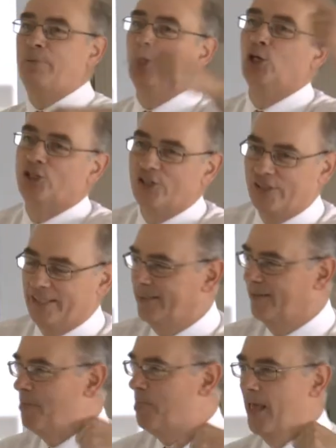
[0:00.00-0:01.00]
person.
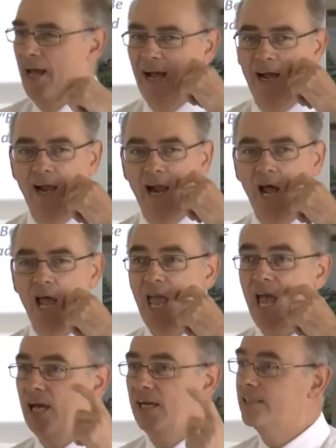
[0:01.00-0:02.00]

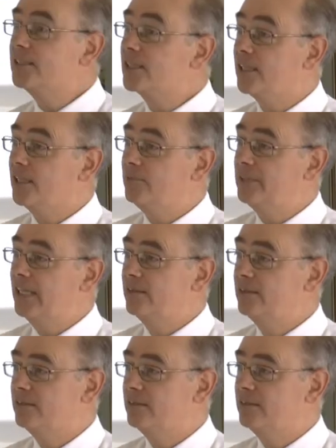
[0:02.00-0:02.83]
Yeah, calm down.